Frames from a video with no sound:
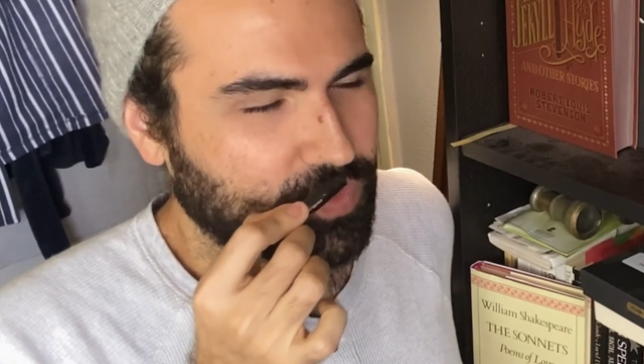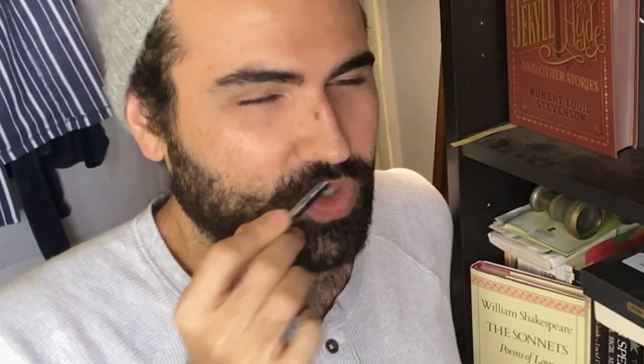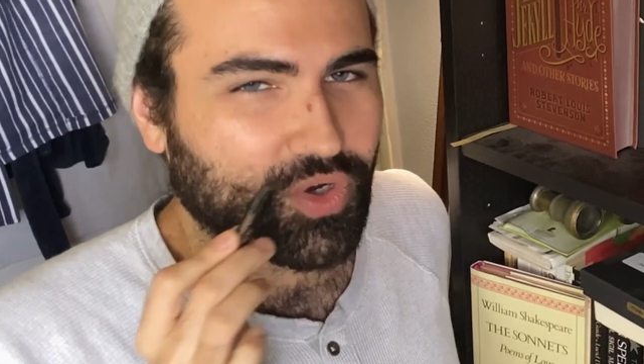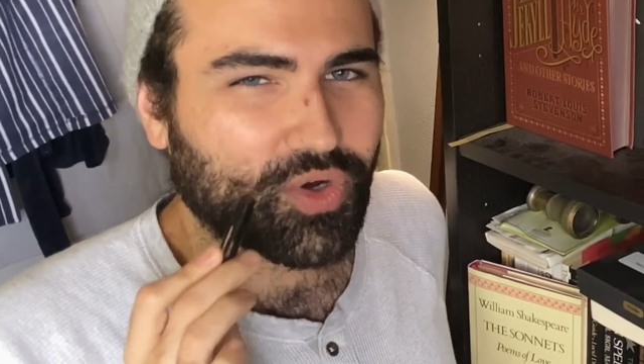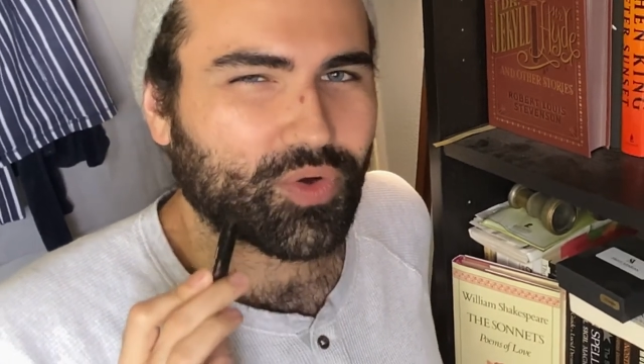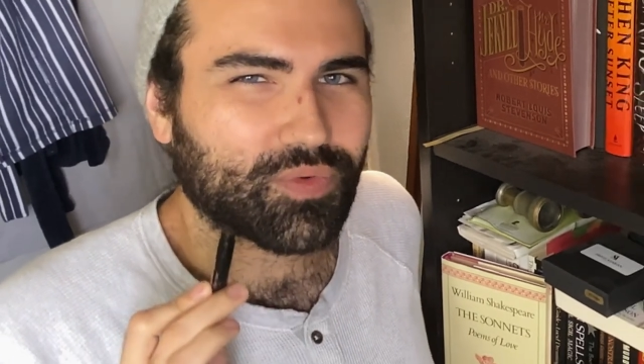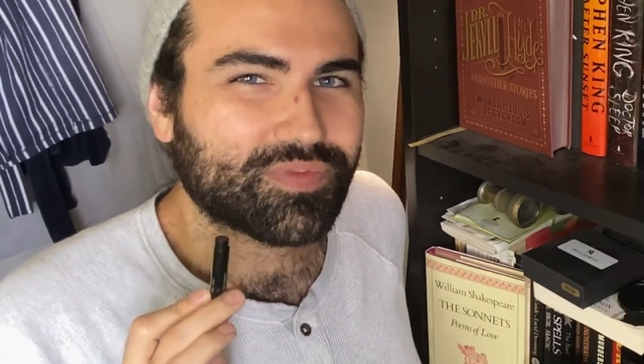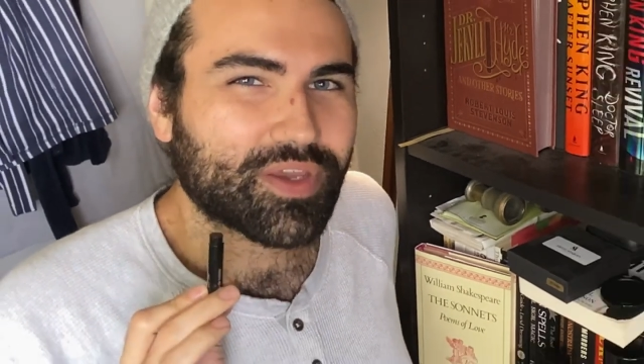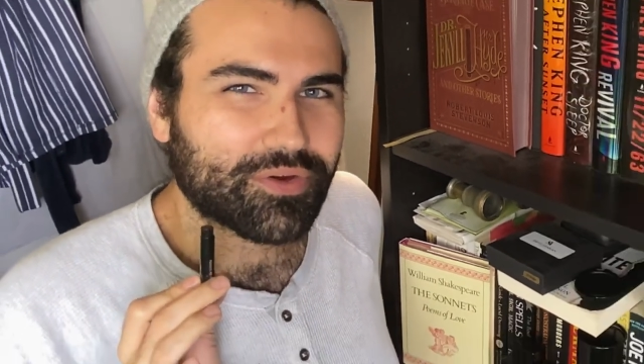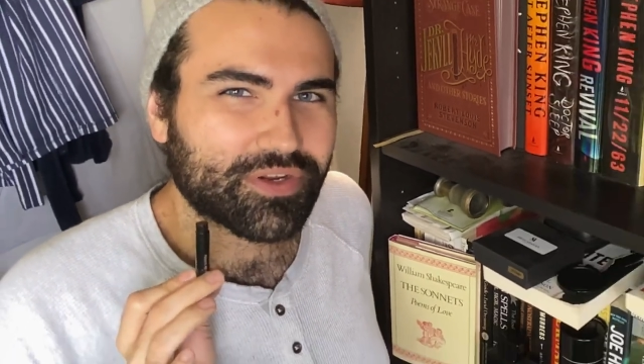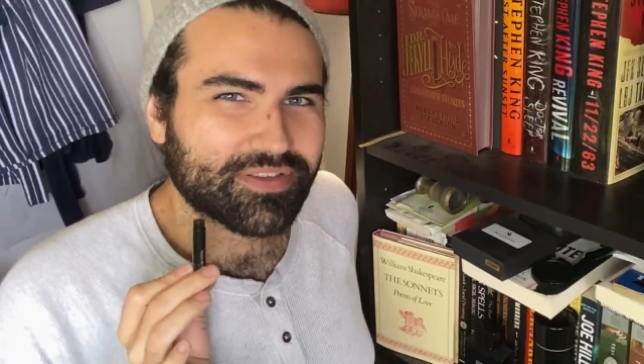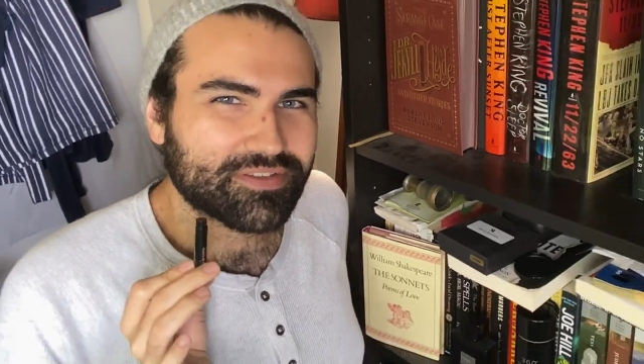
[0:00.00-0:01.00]
Oh,
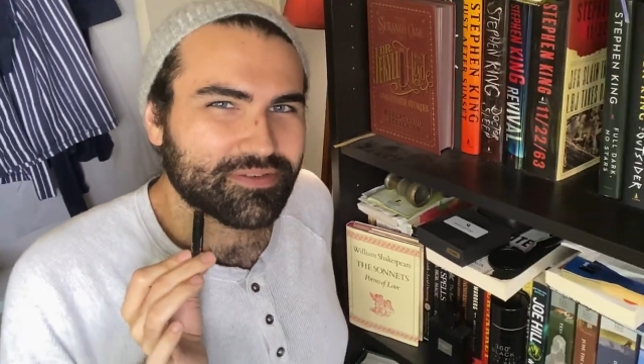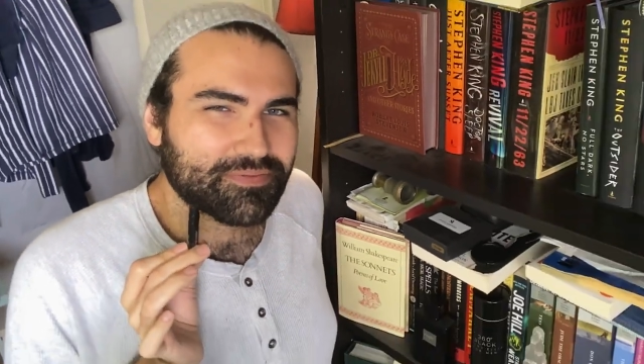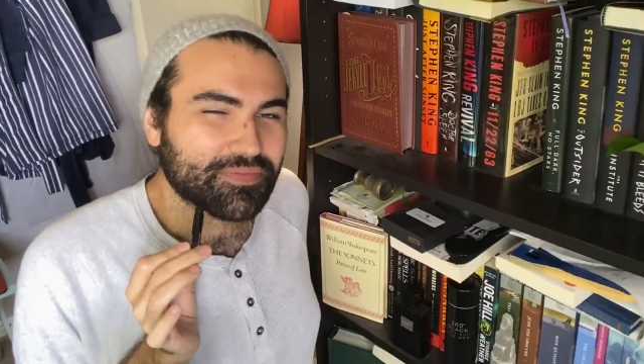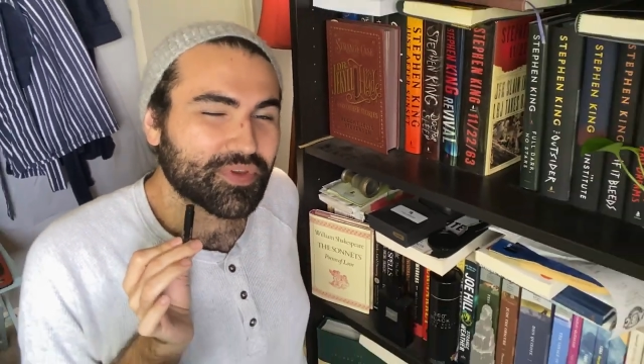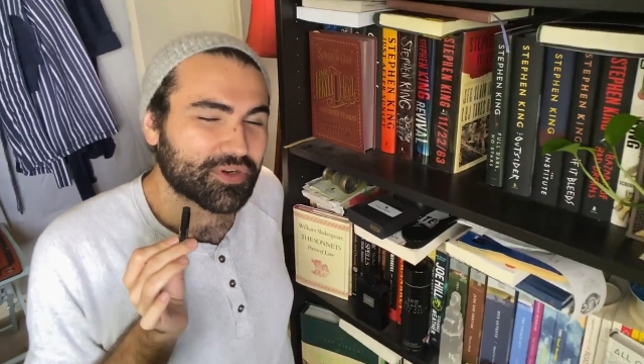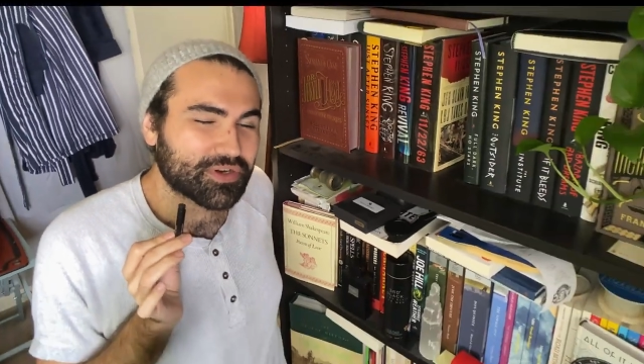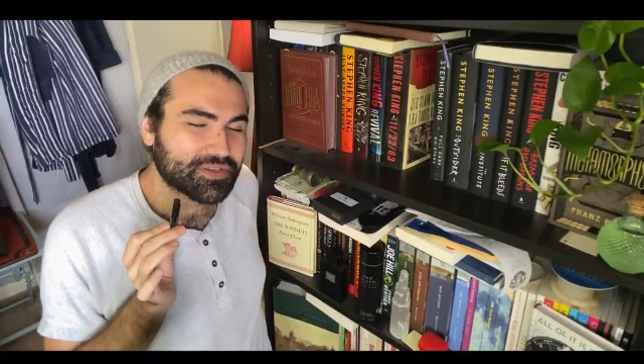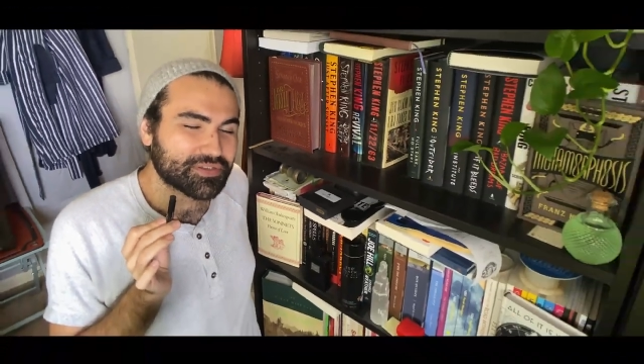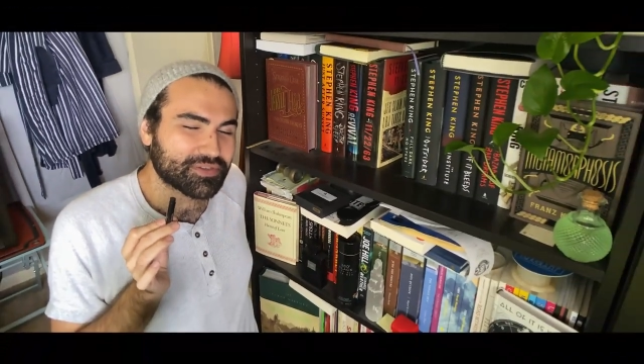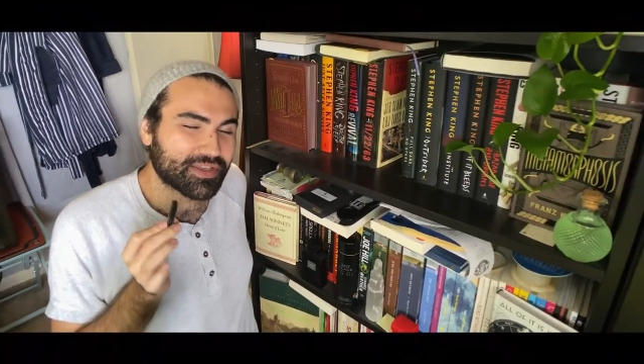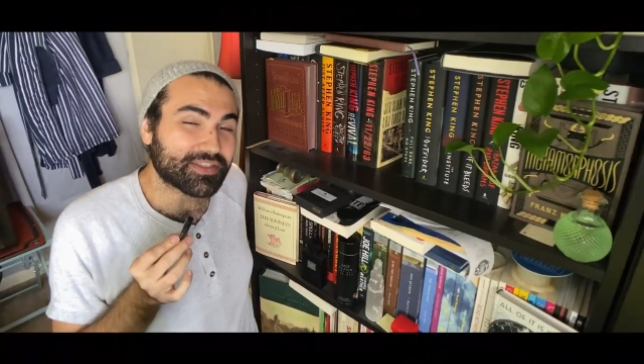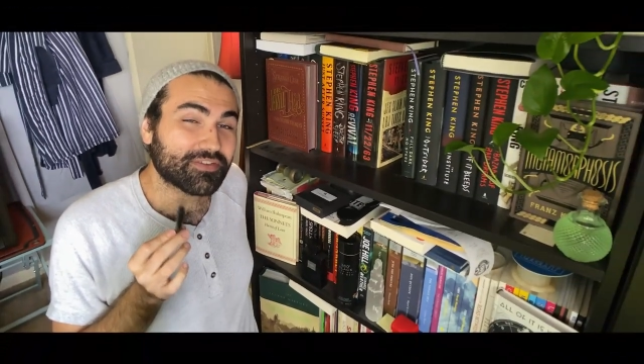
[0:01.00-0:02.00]
there it is. There it
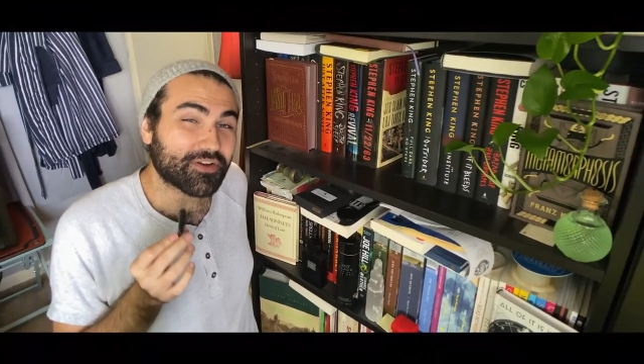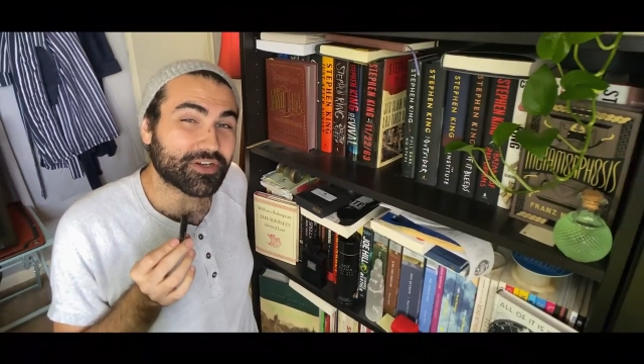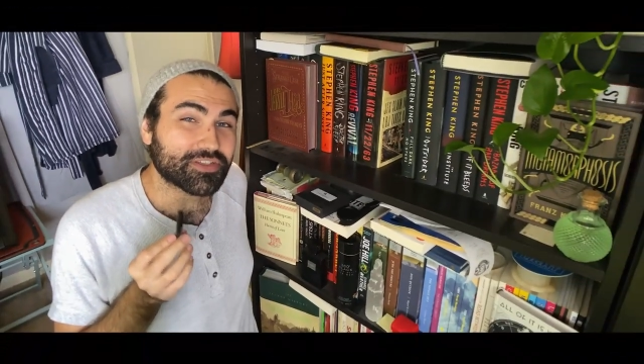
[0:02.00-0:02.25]
is. It's a very